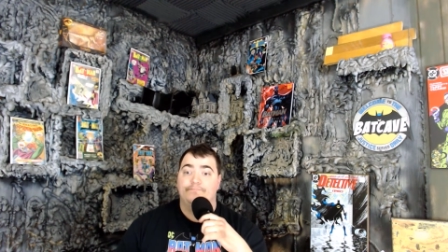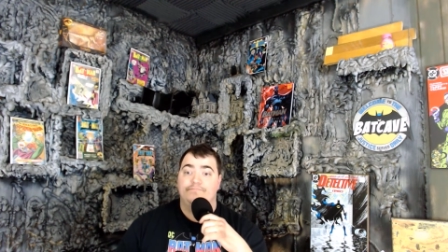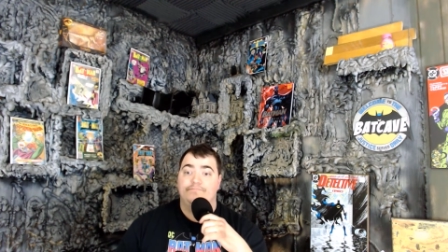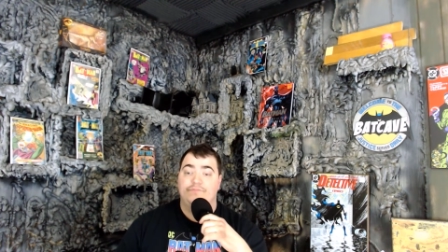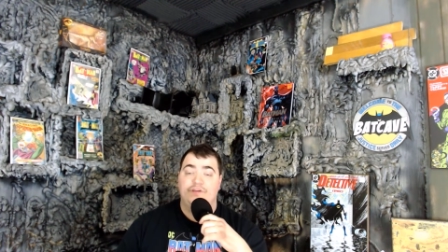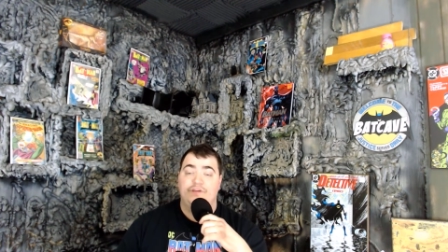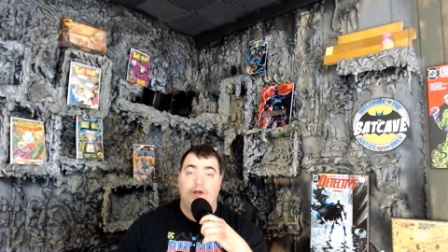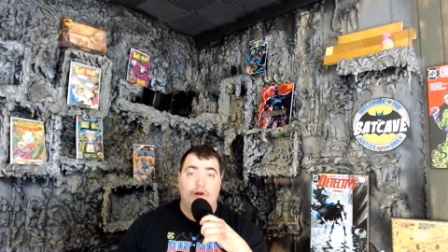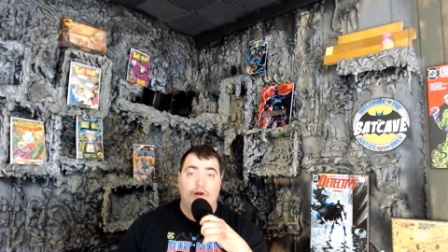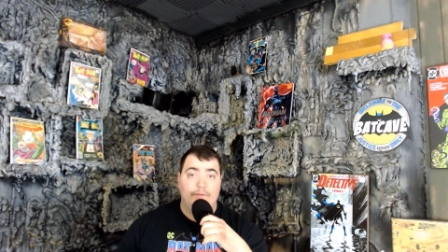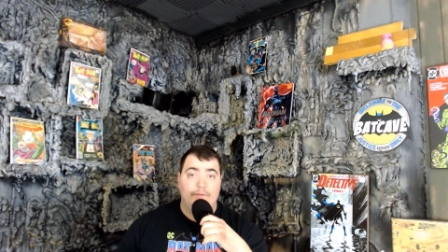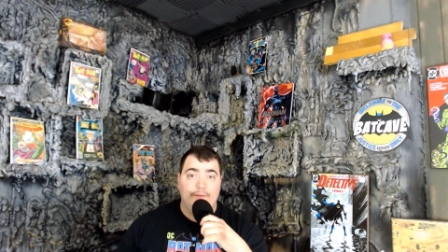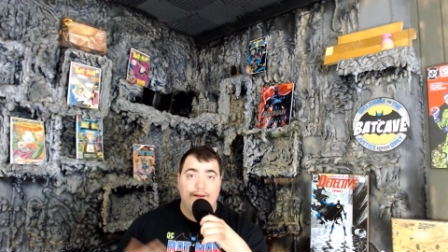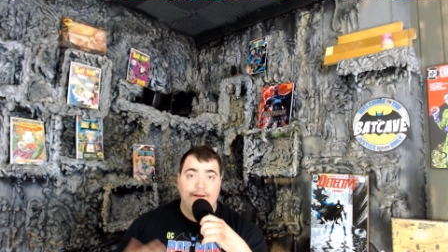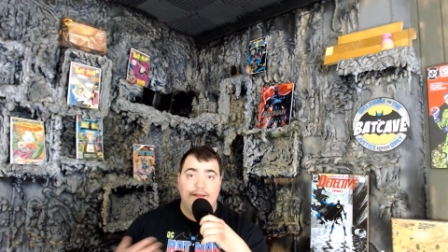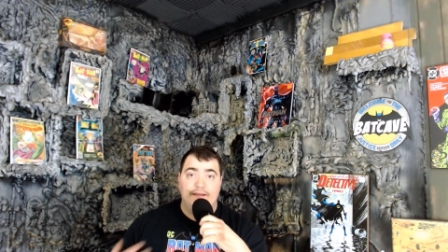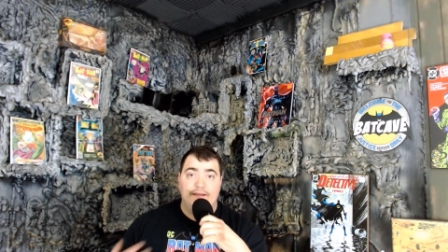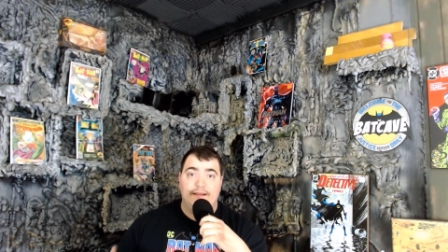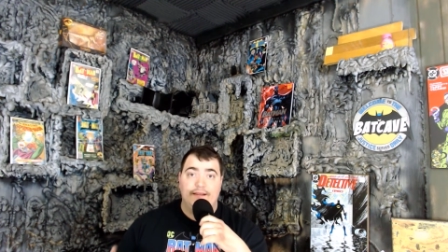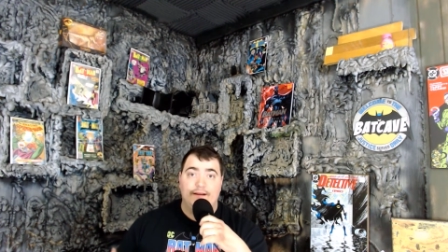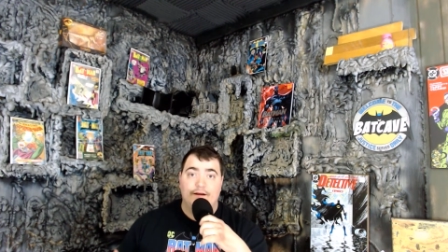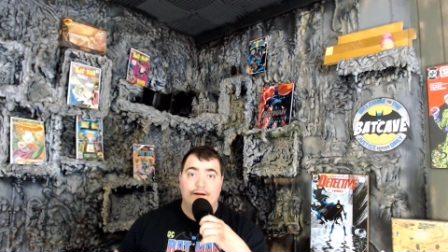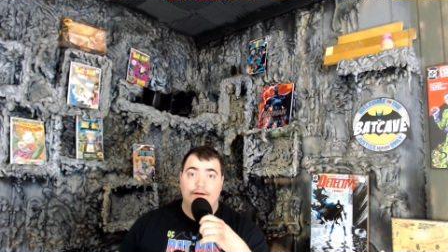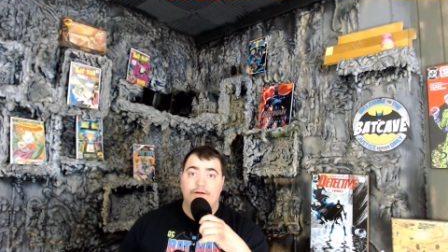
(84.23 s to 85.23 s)
carpet in
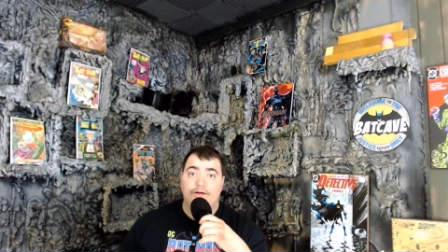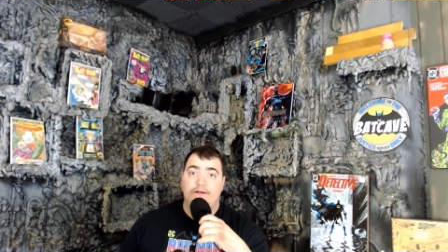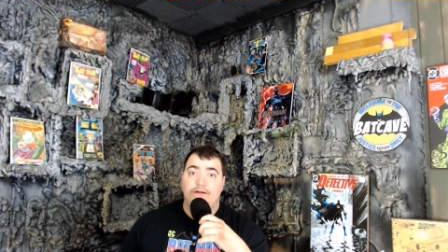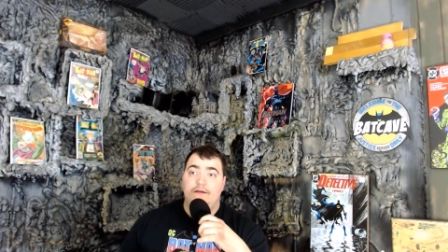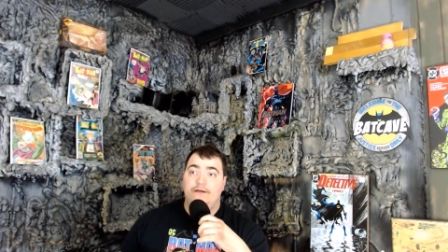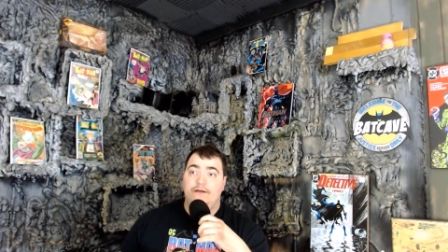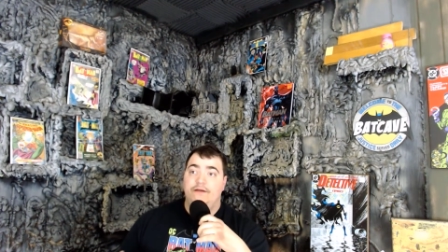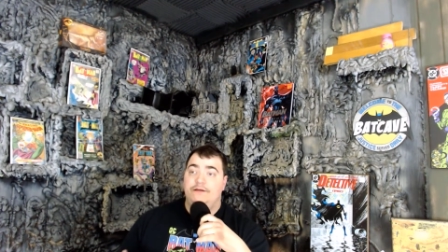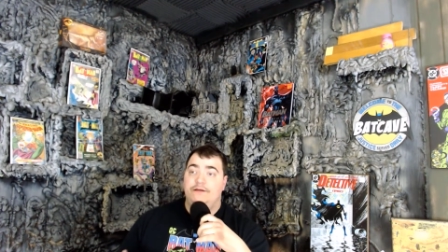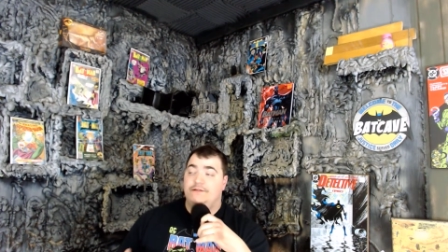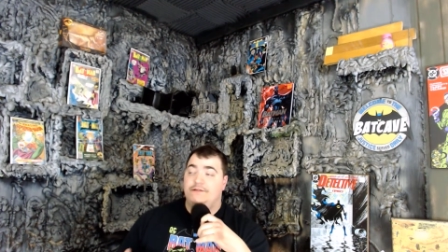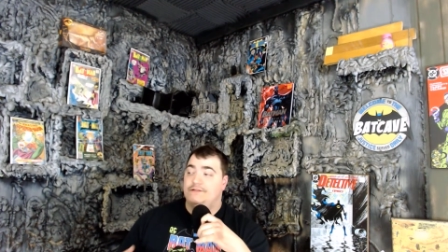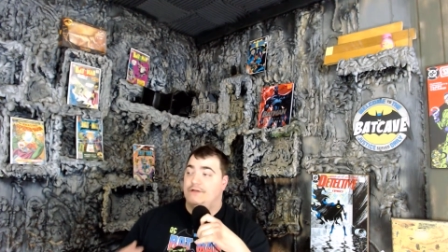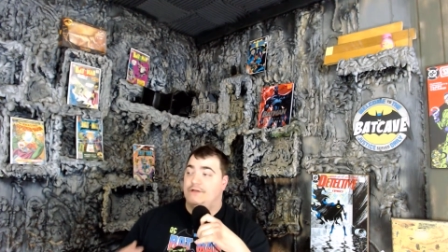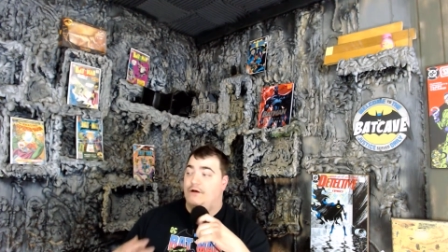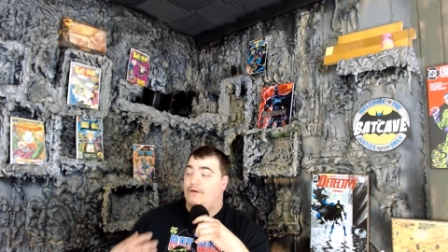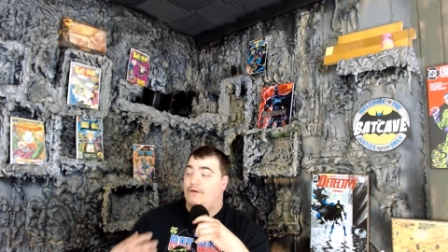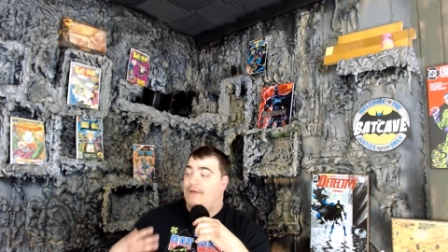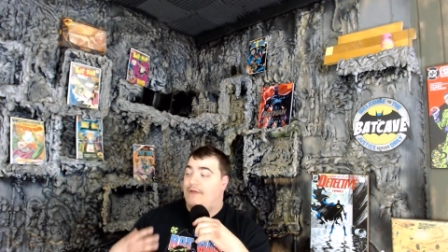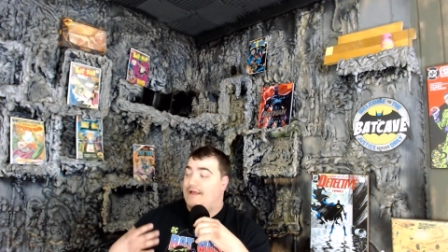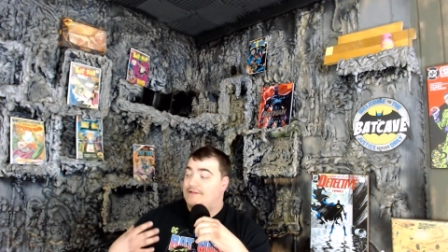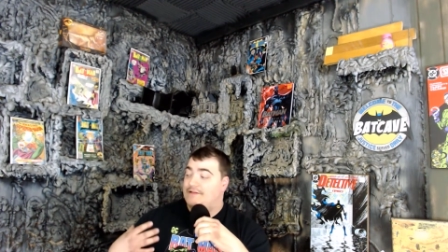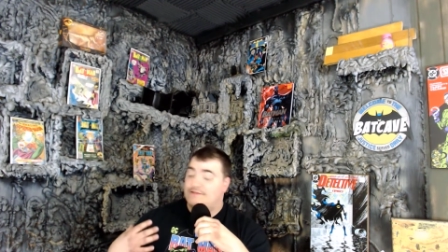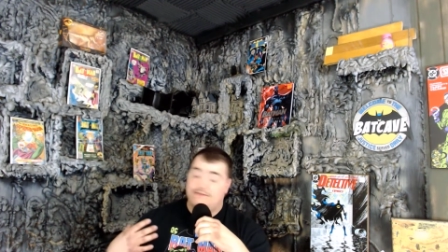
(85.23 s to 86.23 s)
here. So
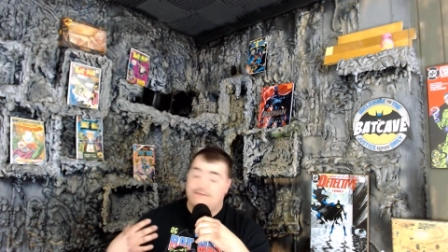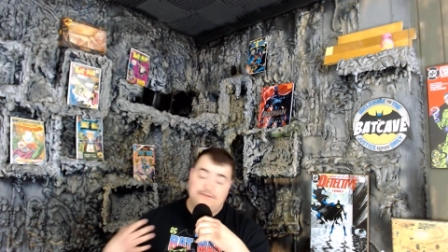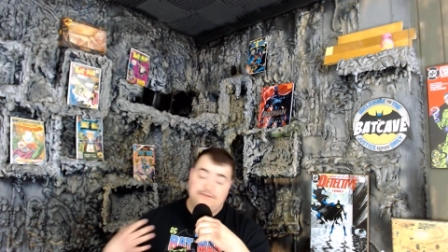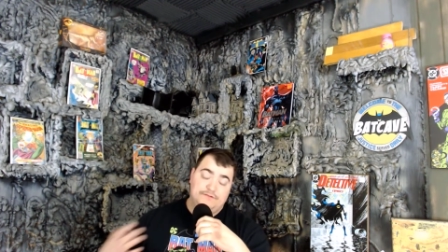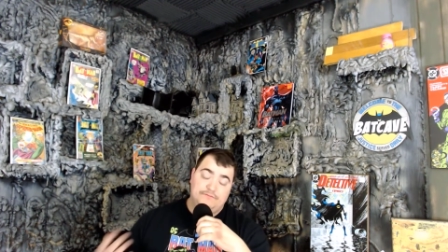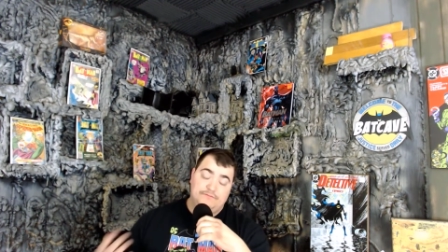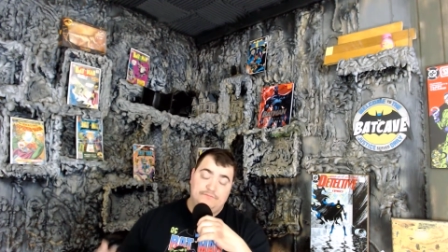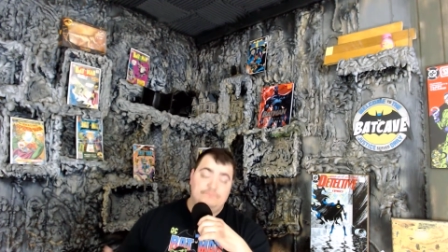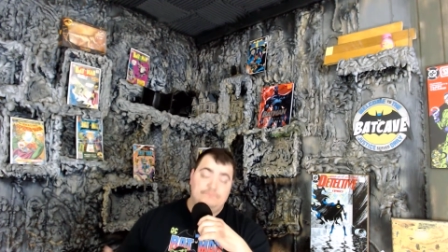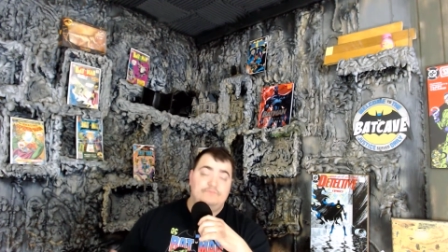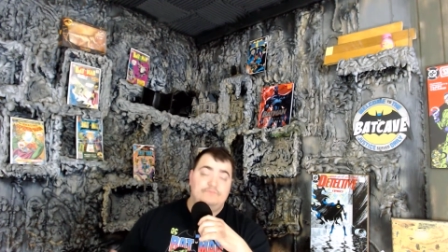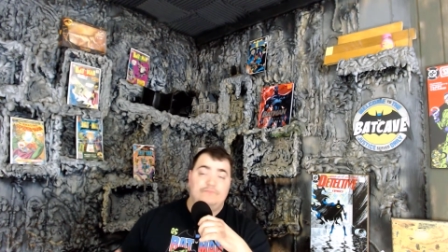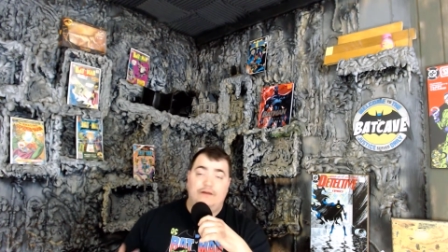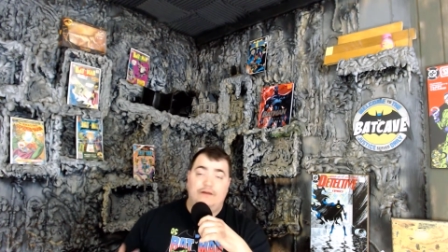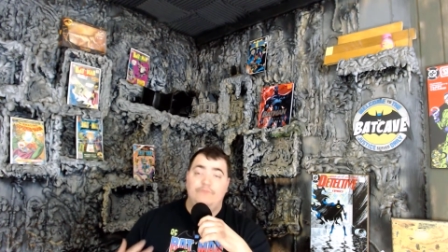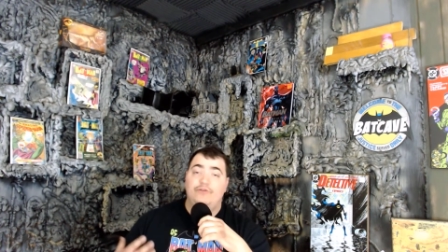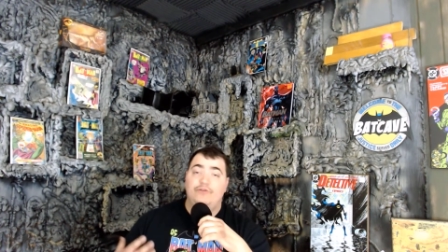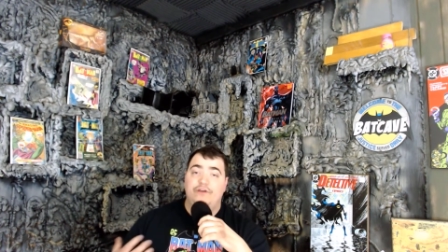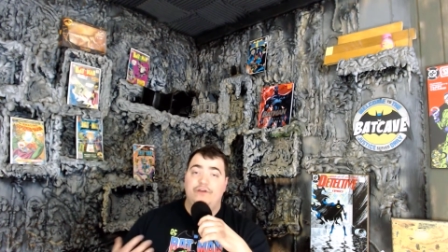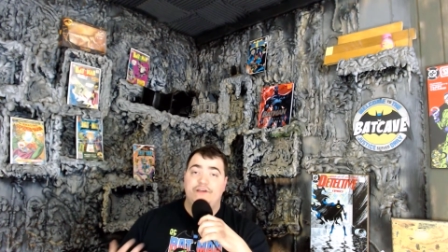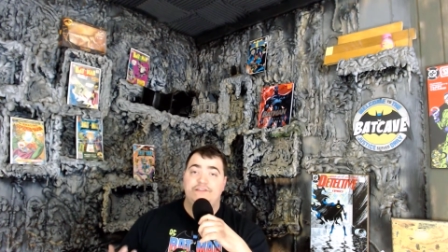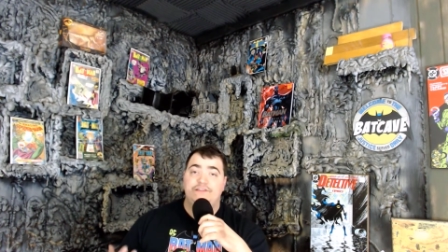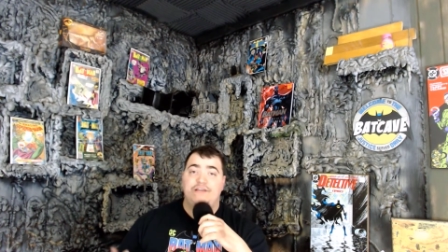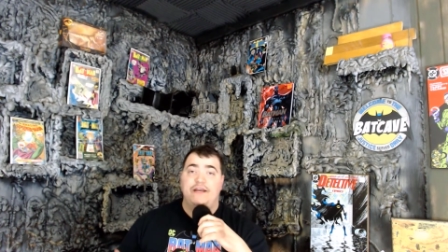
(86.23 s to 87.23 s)
that's I'm
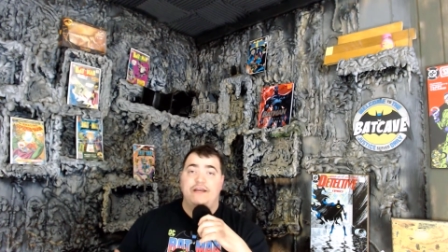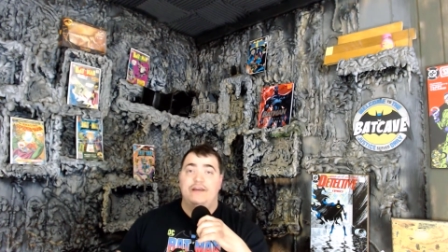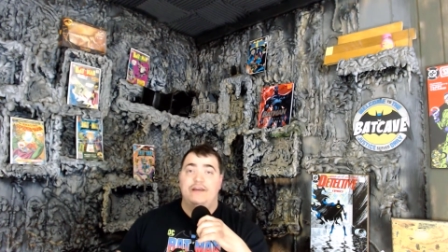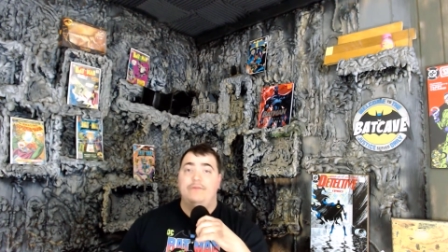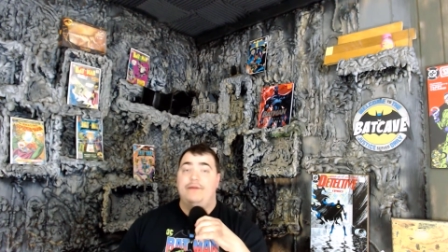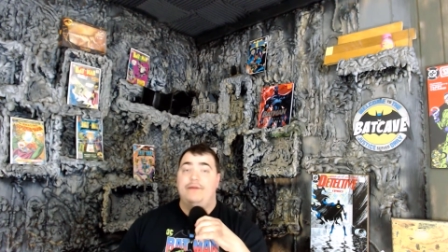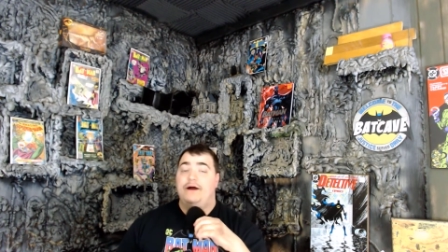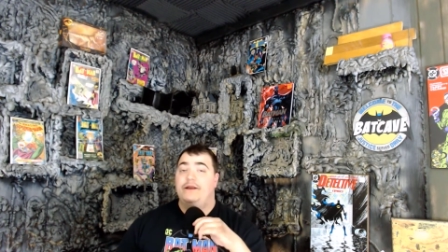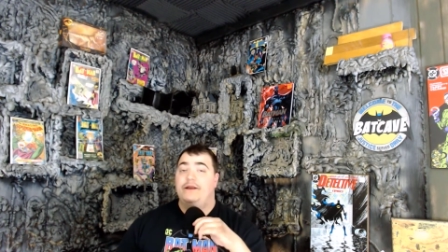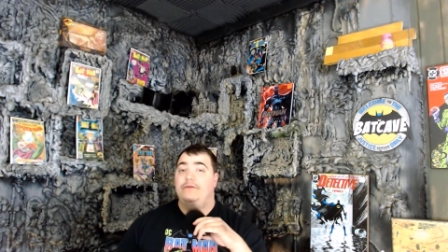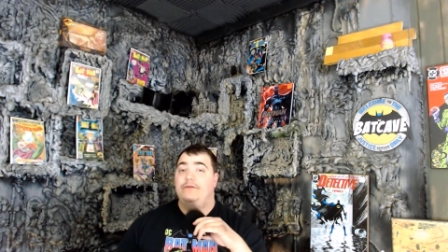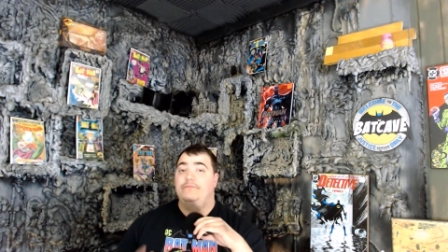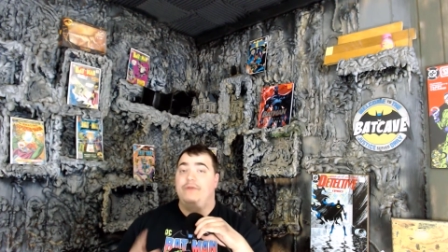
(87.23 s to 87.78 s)
really excited about it.